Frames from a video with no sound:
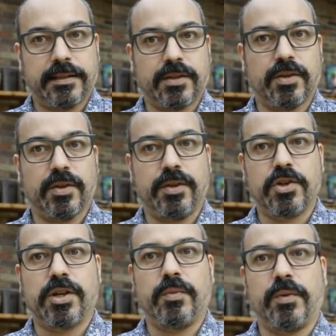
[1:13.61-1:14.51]
So
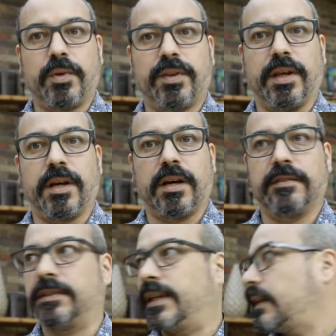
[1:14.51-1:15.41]
usually when we think
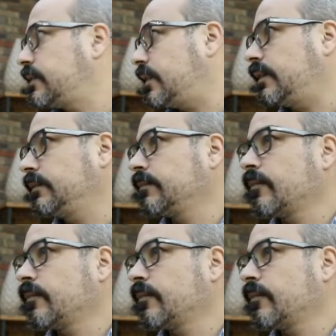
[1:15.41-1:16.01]
of a delta,